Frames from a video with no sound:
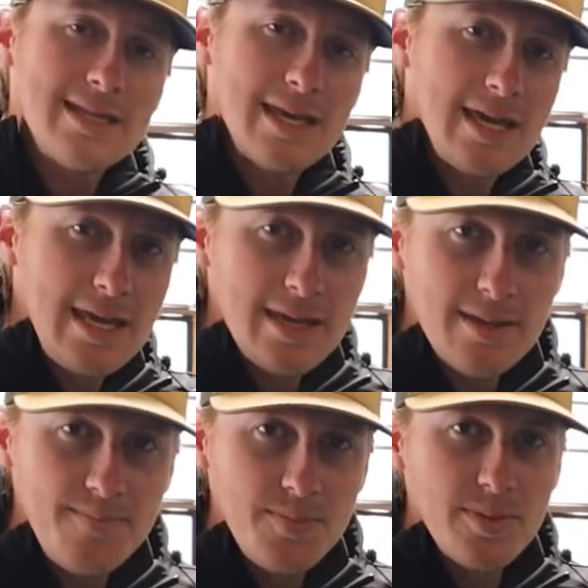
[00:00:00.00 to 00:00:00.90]
think
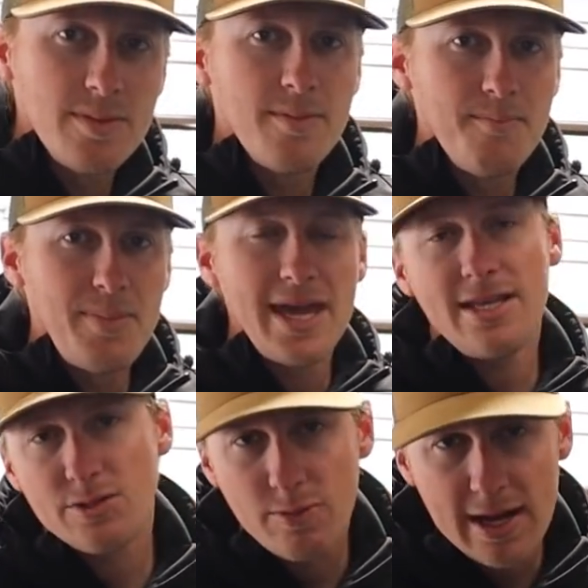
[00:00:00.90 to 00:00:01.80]

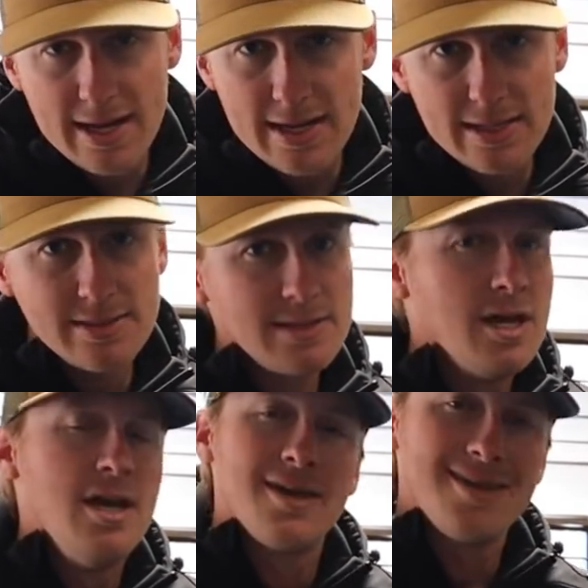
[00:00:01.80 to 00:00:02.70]
baits-wise,
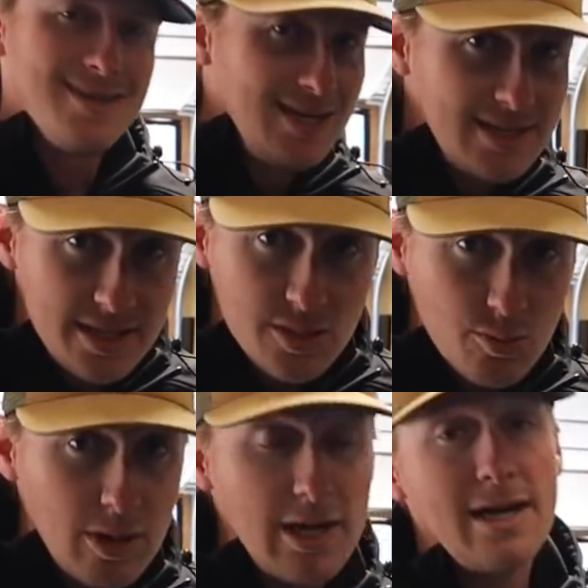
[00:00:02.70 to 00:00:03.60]

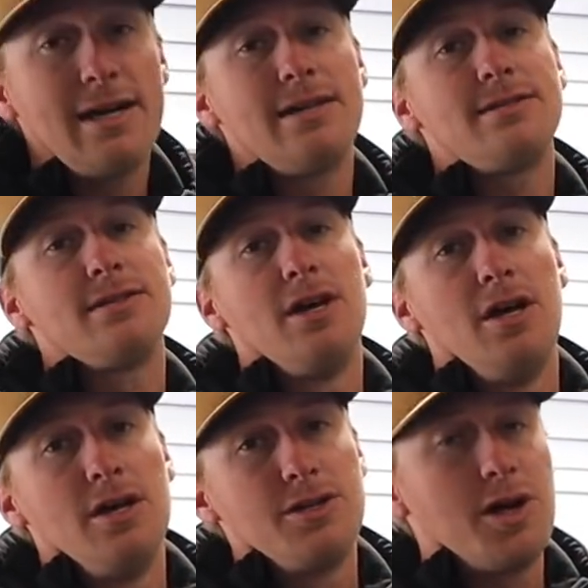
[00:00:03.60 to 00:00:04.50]
conditions-wise,
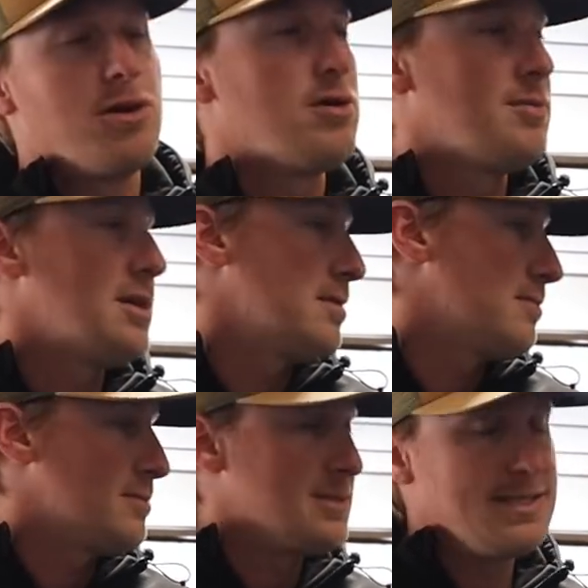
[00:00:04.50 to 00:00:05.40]
tournament
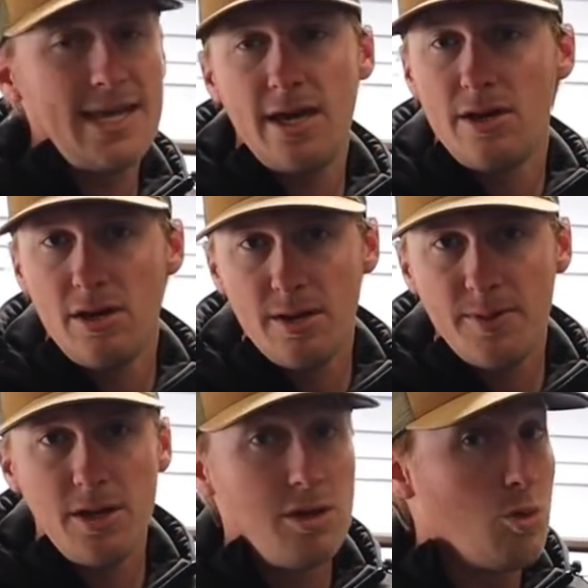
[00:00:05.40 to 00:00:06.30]
setup,
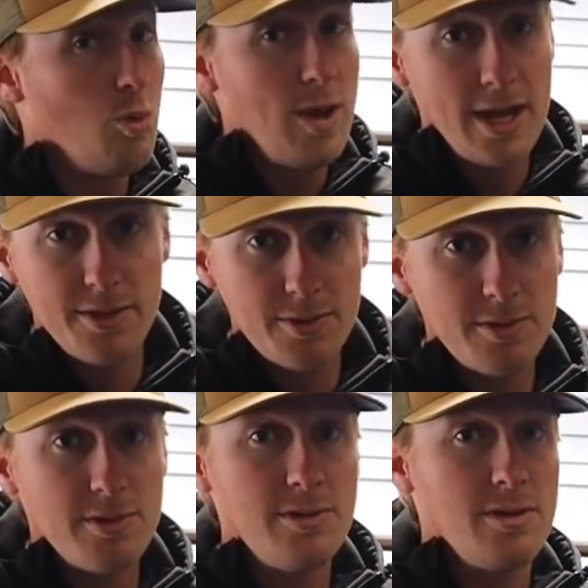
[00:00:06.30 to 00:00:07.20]

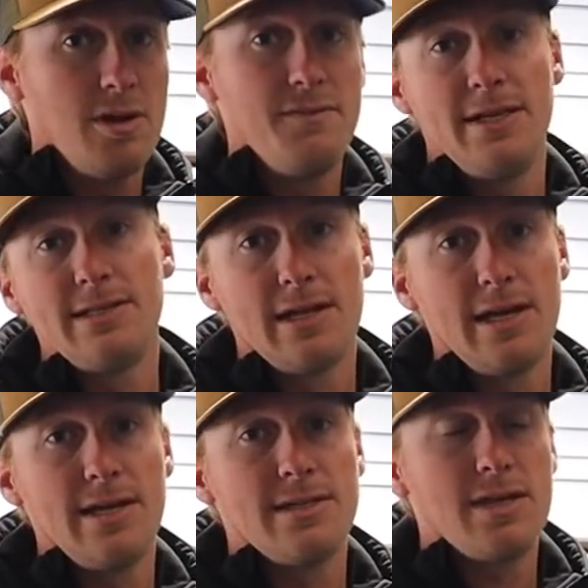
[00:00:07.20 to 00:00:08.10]
weather of these
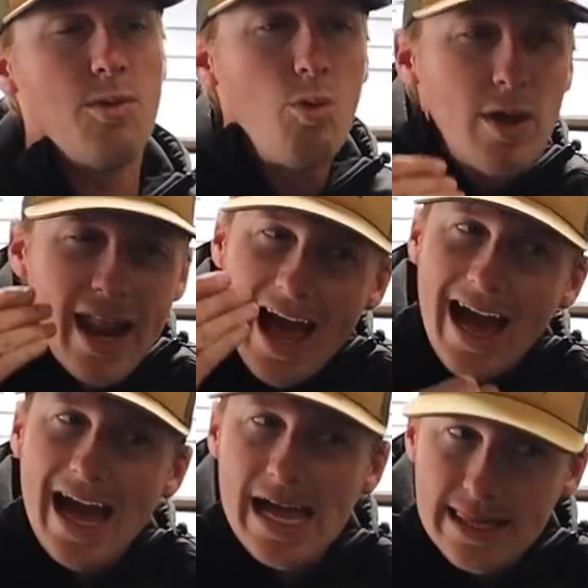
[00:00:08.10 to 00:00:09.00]
lakes, and what I